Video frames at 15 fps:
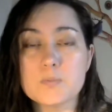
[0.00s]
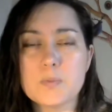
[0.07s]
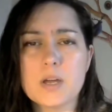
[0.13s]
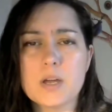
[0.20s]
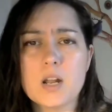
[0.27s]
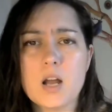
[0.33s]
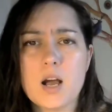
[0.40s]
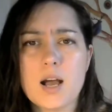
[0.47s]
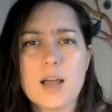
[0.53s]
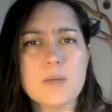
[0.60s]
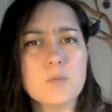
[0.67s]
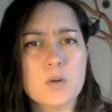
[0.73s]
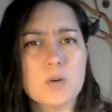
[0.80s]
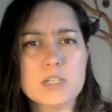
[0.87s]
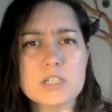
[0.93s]
but I'm
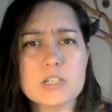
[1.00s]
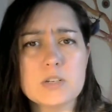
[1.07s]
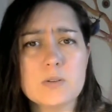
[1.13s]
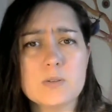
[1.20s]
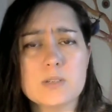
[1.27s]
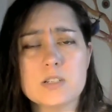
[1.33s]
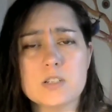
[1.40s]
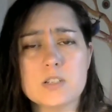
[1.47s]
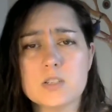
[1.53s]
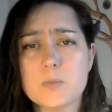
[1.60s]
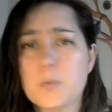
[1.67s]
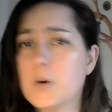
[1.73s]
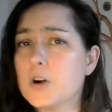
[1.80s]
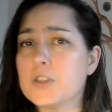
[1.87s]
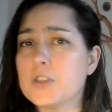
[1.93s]
going to use it to
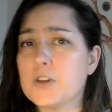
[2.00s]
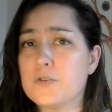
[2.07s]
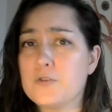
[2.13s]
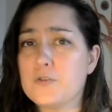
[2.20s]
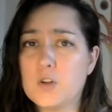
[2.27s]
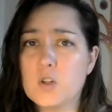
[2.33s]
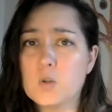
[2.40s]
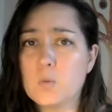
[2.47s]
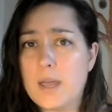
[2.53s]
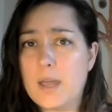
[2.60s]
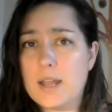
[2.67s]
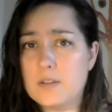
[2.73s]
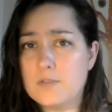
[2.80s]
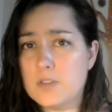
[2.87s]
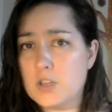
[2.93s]
support the full
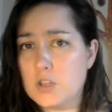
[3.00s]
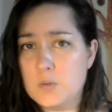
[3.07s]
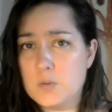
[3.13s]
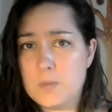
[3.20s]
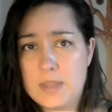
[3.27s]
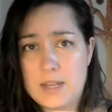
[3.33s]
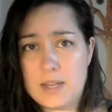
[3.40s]
weight of the human that